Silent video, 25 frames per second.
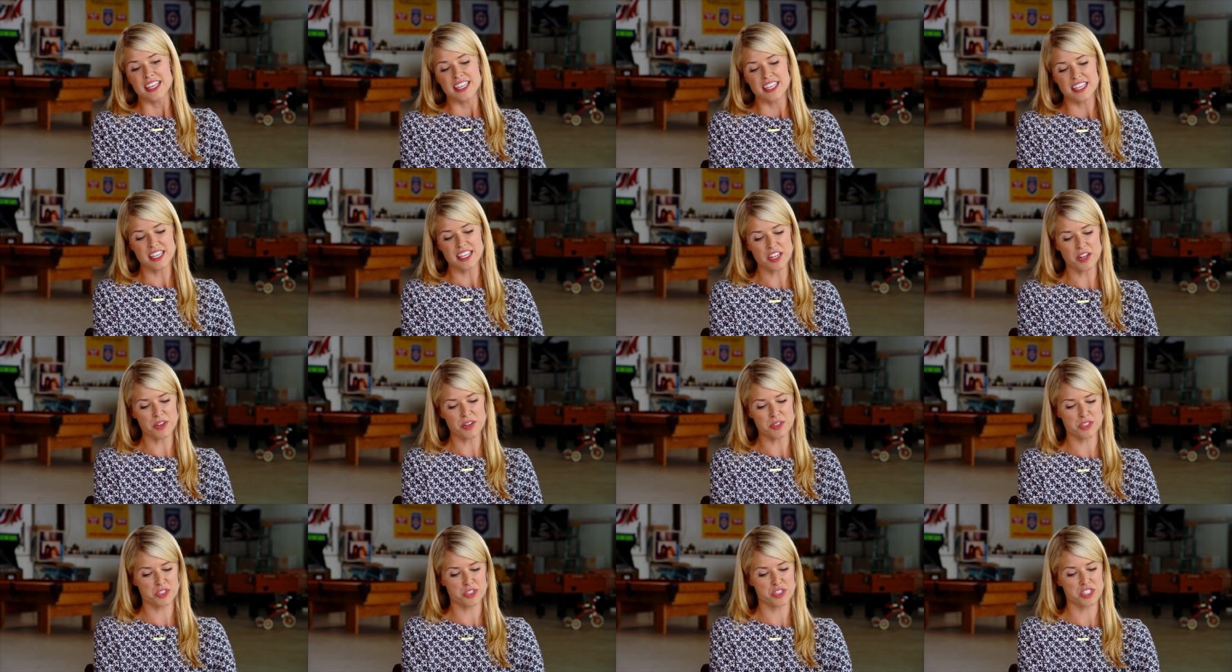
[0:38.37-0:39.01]
you
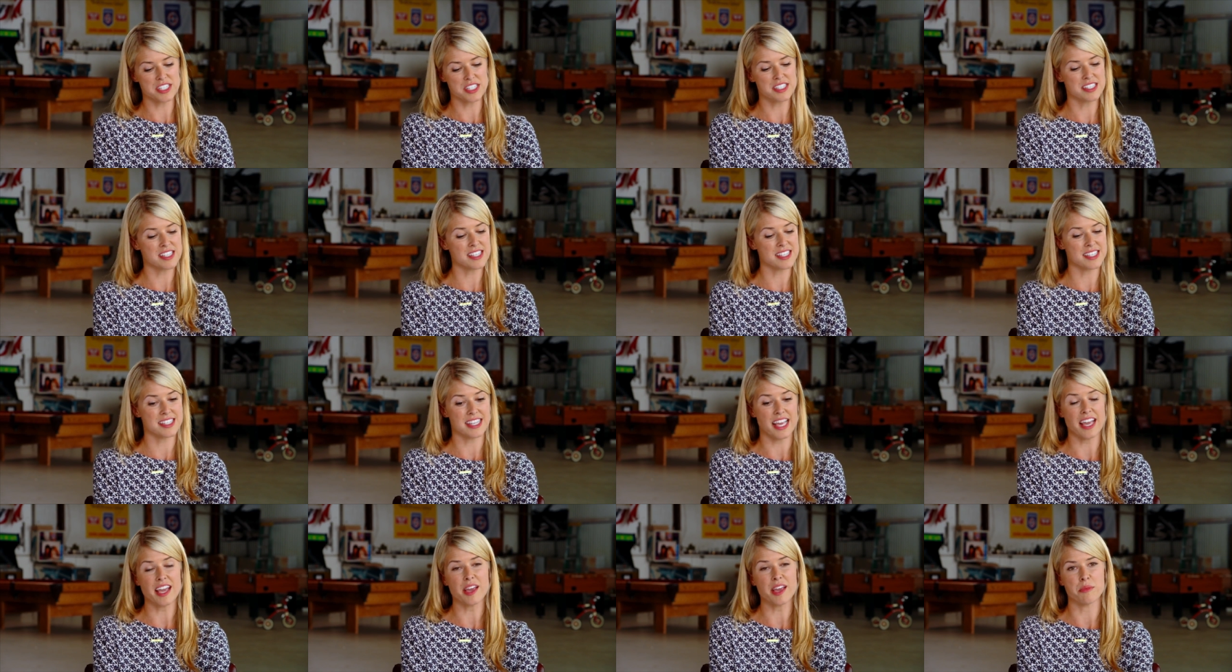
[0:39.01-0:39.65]
know, she's the
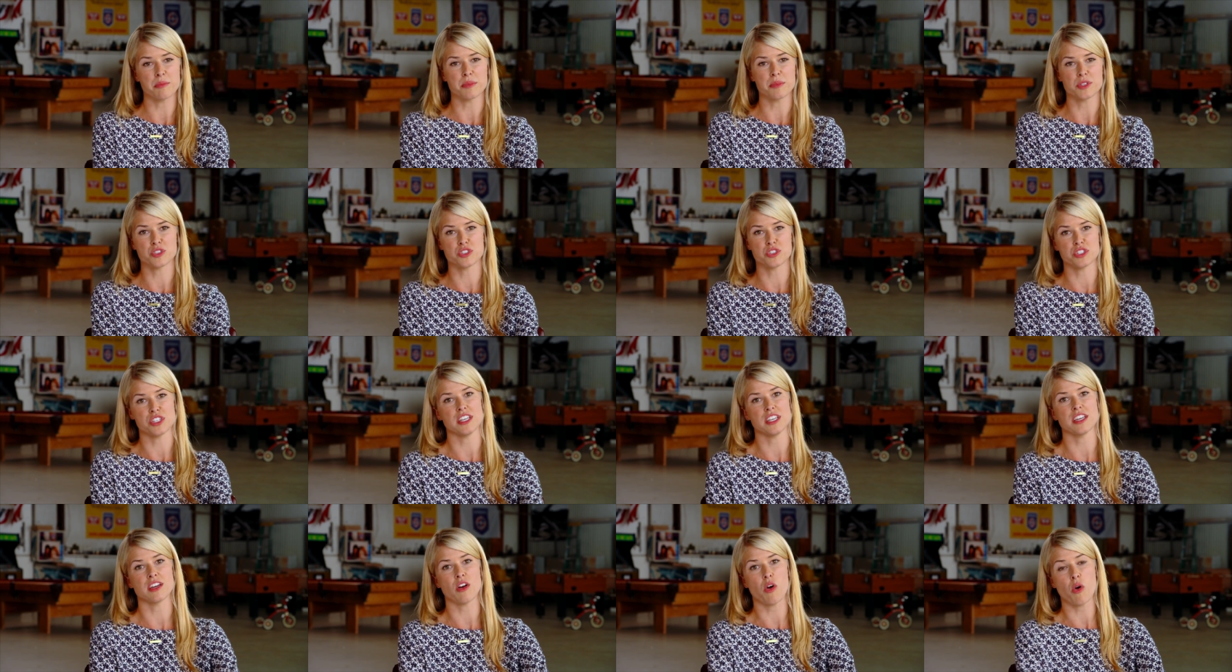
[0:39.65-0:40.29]
same, but
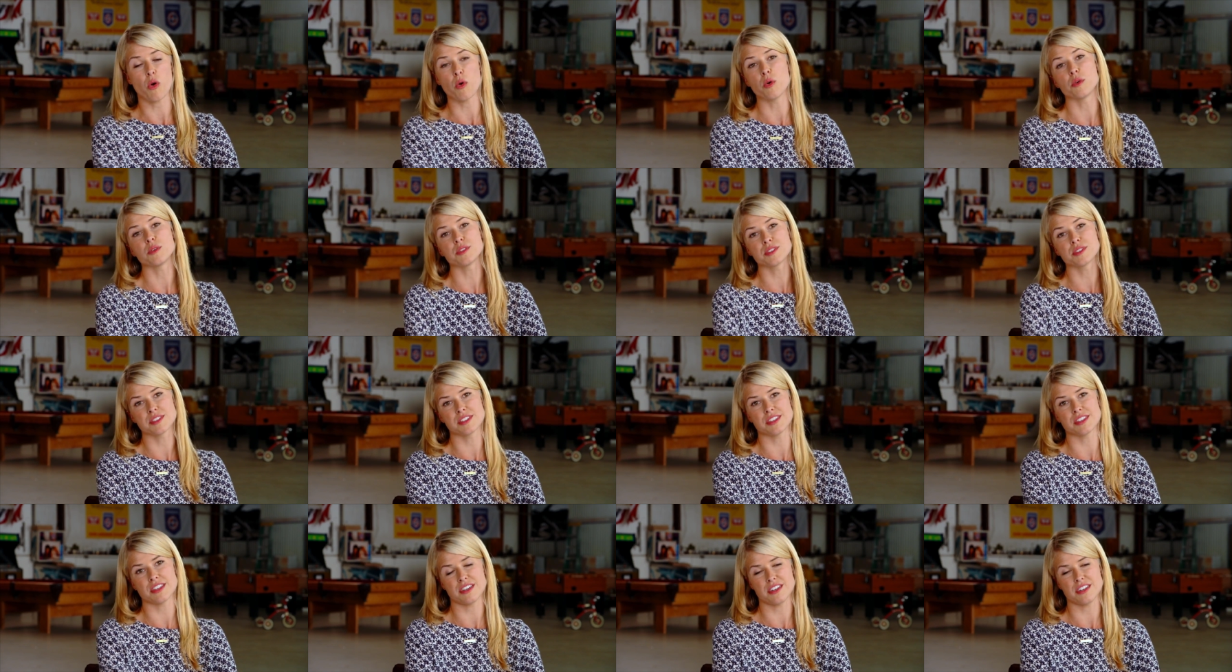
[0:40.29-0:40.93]
she
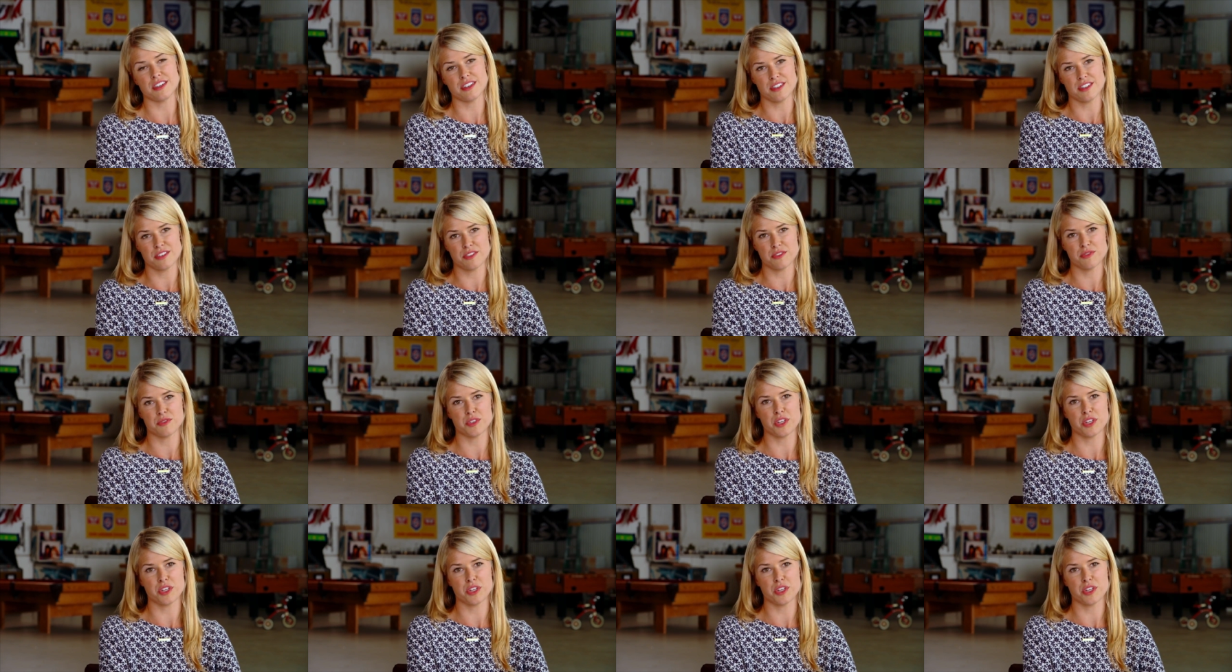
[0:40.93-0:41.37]
holds the,